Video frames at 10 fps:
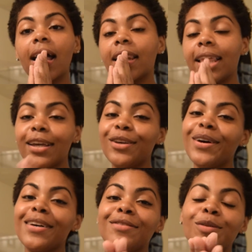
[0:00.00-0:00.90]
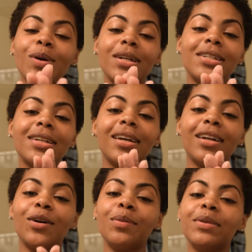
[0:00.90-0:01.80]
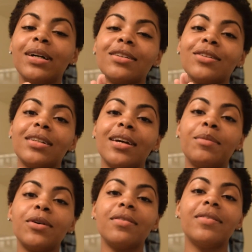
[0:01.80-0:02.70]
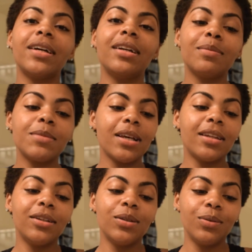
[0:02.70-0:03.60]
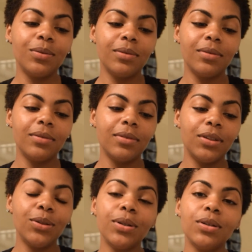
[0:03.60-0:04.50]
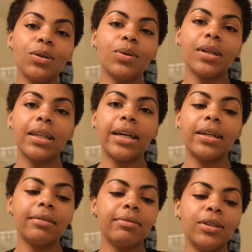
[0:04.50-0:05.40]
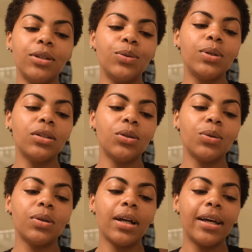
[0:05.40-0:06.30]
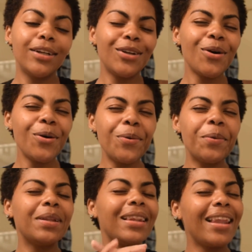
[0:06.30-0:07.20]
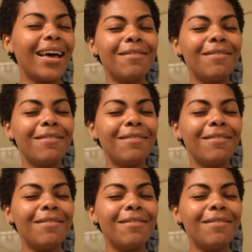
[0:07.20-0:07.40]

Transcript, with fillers: thank you guys for watching and I hope you guys are staying motivated I'm telling you you could do it like you can do it. I know life